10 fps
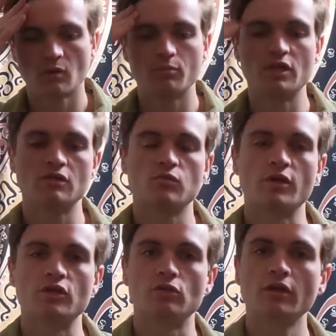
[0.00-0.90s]
Because
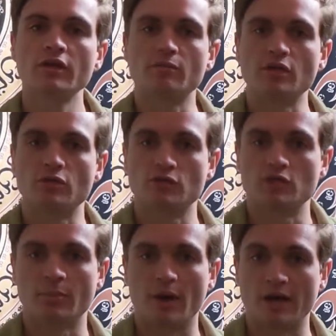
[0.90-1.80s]
when you look at me, you
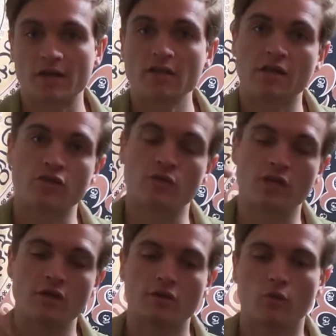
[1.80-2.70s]
see a body and you
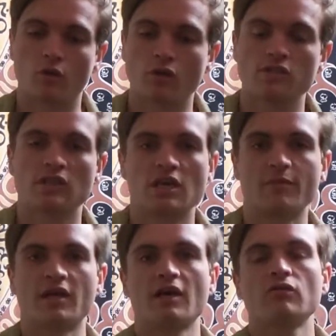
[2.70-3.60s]
hear words
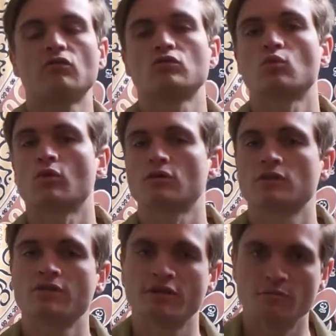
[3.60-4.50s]
coming out, and those
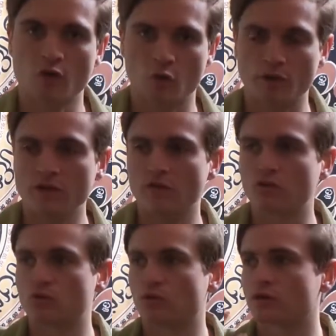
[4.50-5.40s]
words are in the moment.
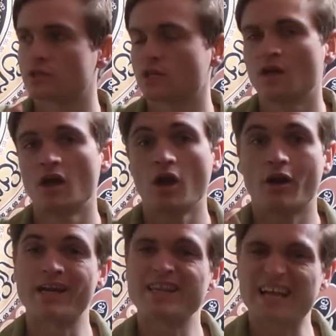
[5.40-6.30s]
Those words
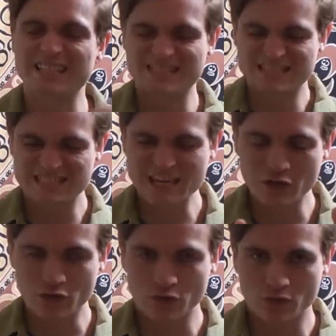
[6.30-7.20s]
are in that
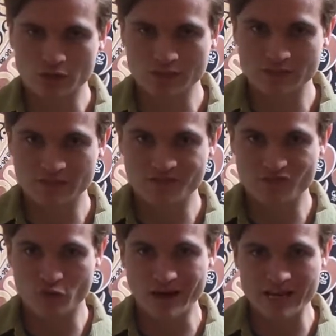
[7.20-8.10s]
single
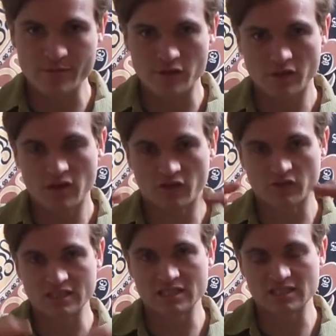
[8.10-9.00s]
frame of
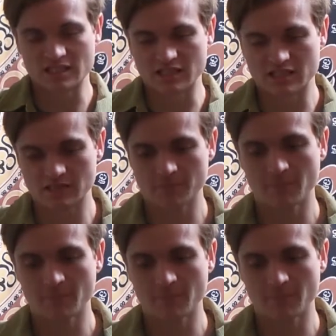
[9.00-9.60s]
existence.